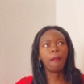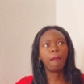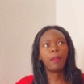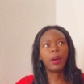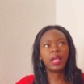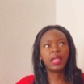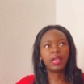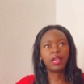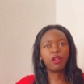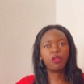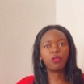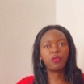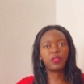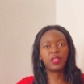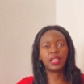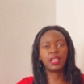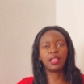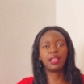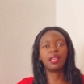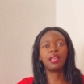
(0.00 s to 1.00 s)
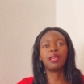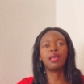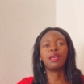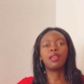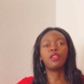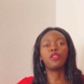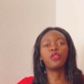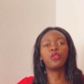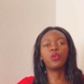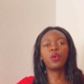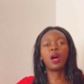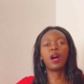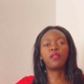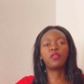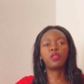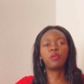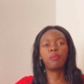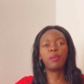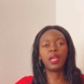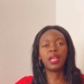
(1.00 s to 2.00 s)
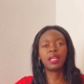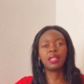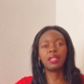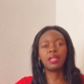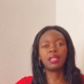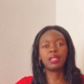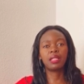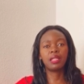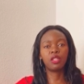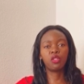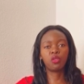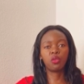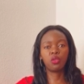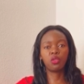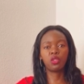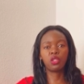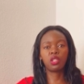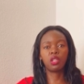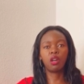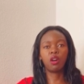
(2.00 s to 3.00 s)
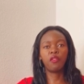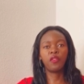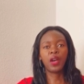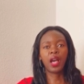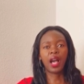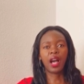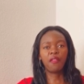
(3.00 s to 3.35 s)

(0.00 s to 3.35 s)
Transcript: By the end of the day, you have to make the decision yourself.